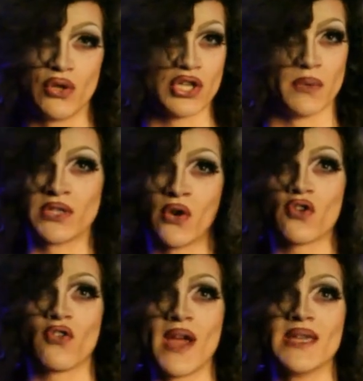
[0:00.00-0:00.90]
She was so
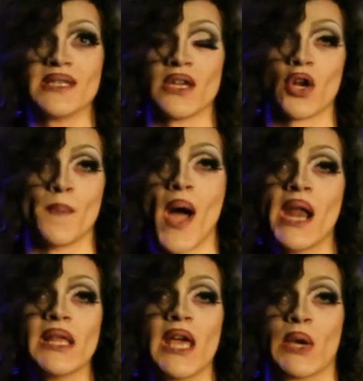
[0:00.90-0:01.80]
crazy, and her
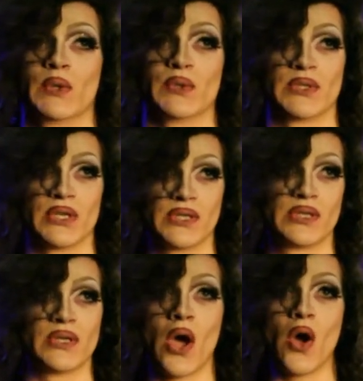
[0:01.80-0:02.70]
body language was just
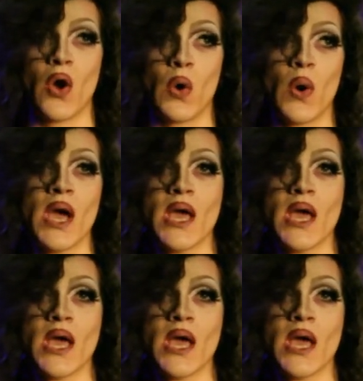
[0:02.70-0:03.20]
so